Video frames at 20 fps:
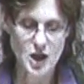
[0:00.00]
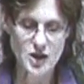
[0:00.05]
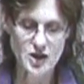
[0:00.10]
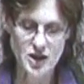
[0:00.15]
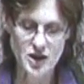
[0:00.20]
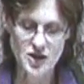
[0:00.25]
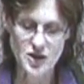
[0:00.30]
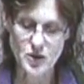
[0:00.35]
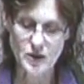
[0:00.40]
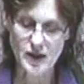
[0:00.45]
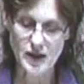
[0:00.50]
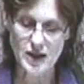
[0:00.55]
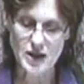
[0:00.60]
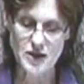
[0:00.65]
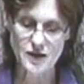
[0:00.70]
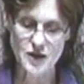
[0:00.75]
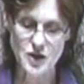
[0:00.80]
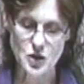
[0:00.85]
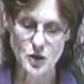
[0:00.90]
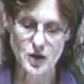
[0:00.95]
does to an
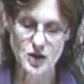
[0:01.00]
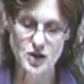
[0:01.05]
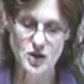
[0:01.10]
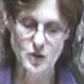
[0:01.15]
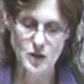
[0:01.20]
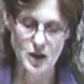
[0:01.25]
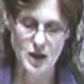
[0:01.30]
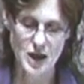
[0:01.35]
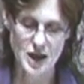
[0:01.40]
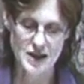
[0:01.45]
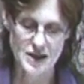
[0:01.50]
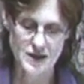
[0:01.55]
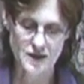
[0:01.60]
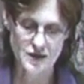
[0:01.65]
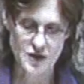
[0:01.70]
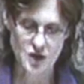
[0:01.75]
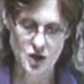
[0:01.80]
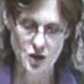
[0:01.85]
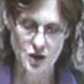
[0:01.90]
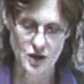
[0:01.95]
individual and to a class of
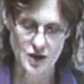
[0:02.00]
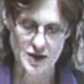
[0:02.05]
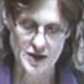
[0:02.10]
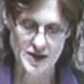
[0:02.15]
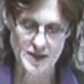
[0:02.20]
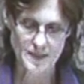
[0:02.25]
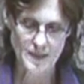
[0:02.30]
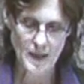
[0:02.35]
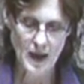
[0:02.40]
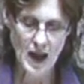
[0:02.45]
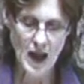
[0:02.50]
students.